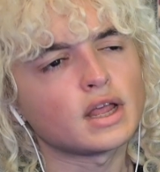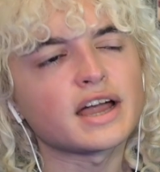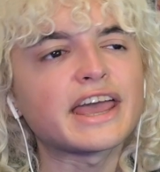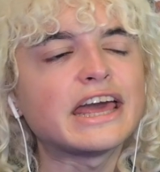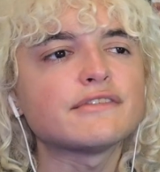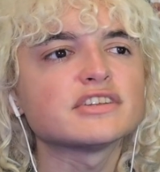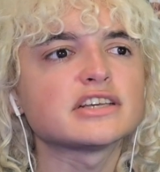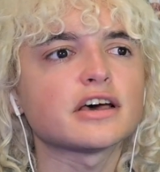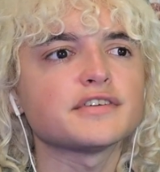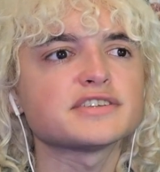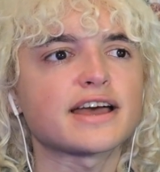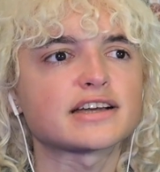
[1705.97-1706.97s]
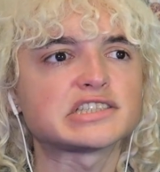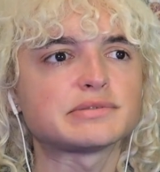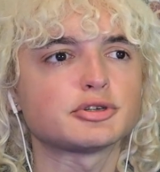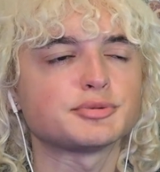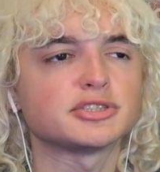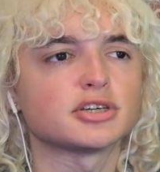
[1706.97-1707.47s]
I can't even tell if he's actually
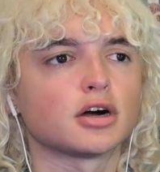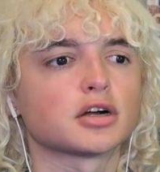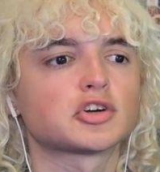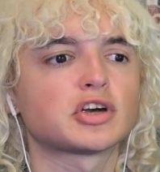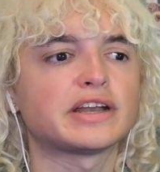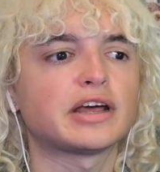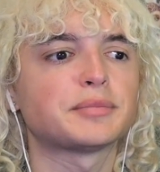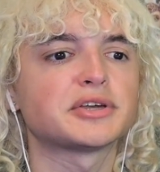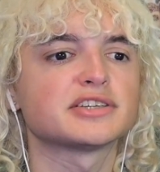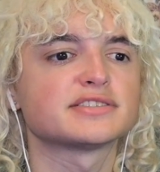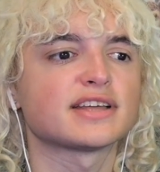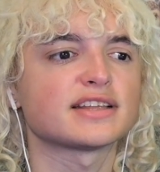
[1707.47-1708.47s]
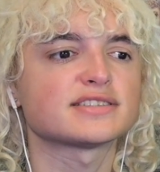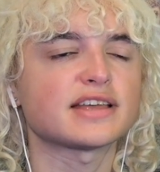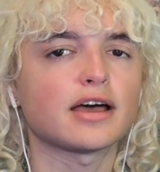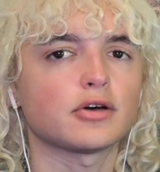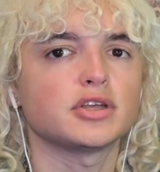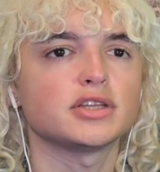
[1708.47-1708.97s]
supposed to be talking right now because that's
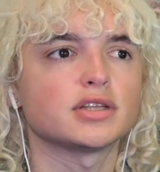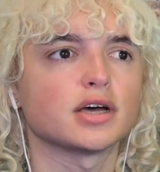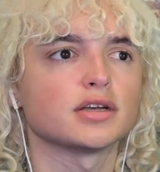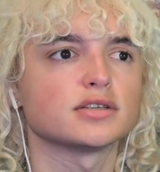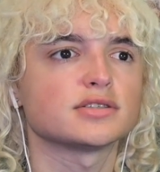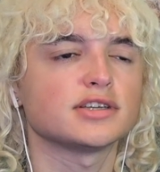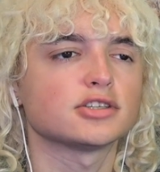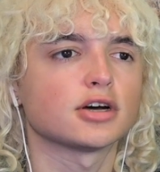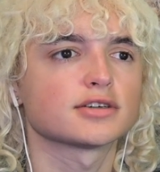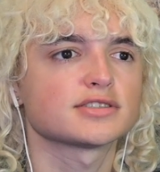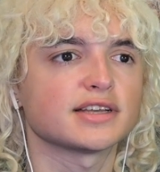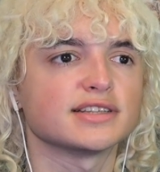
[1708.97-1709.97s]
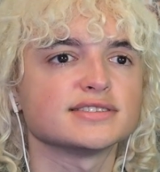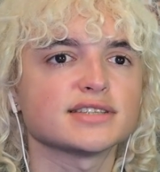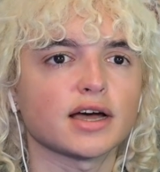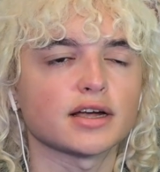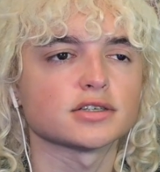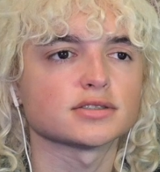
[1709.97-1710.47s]
how he does. He talks the
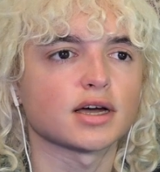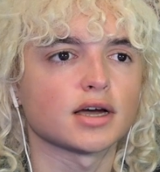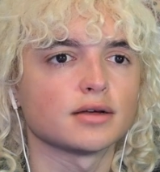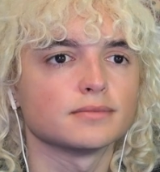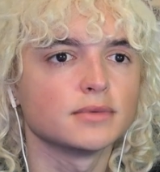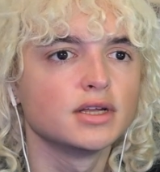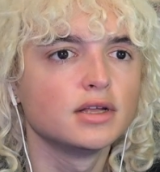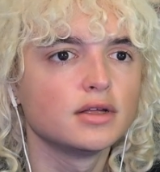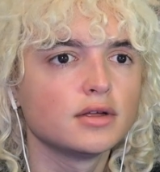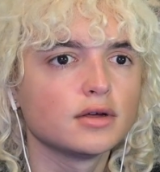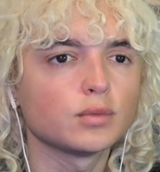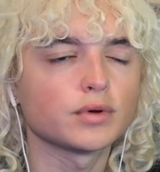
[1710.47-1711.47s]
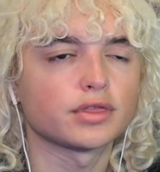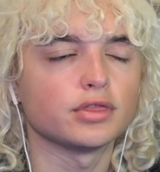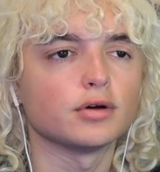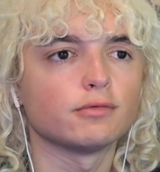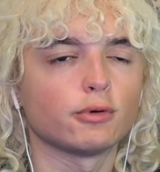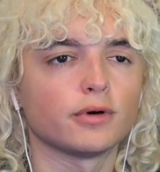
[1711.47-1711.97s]
entire time with
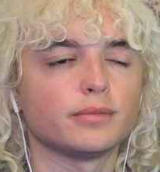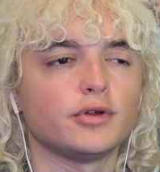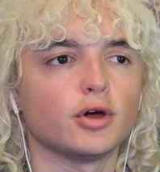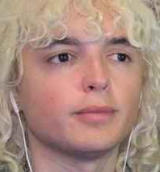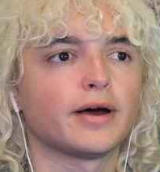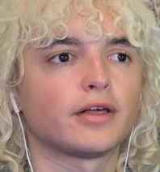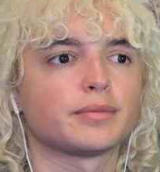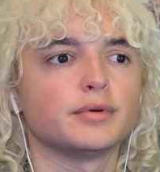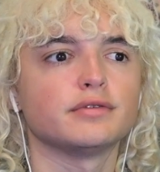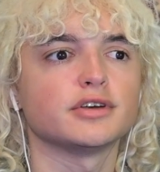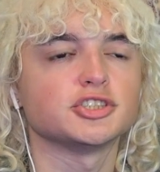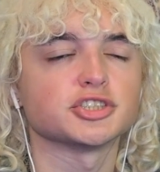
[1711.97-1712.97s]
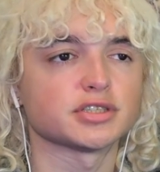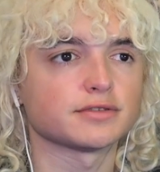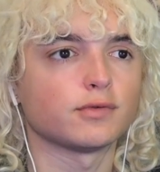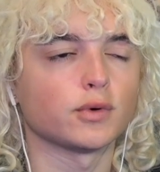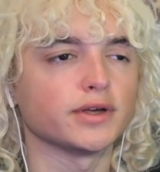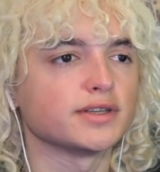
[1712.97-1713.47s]
no mouth moving, just
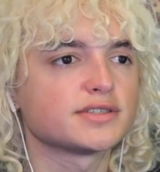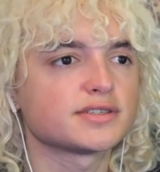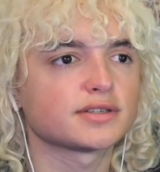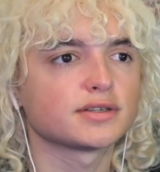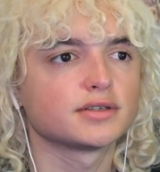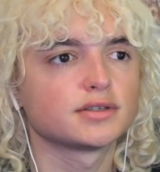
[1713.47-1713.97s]
voice.